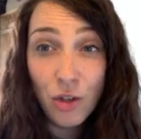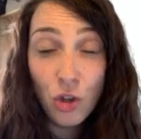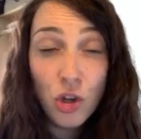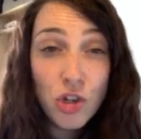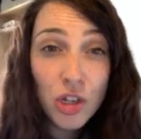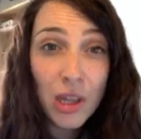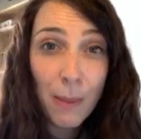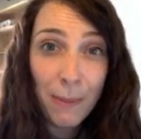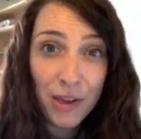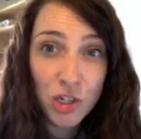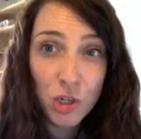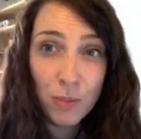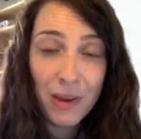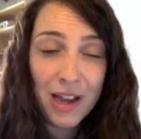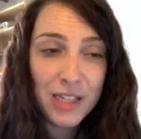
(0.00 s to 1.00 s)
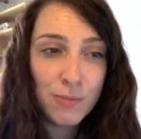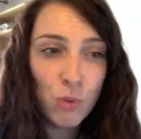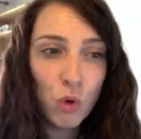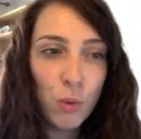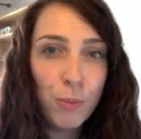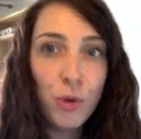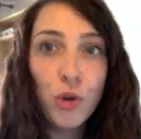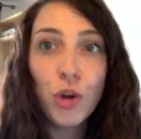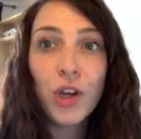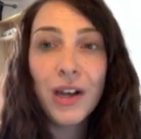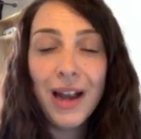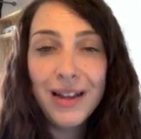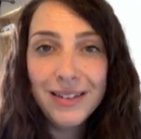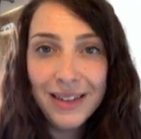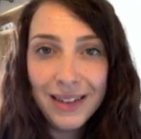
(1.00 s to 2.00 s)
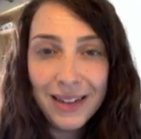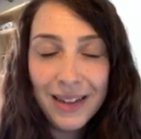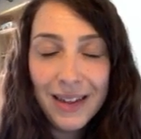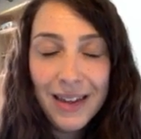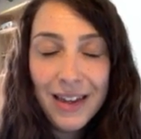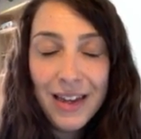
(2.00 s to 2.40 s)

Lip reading: Usually a bishop has more bureaucratic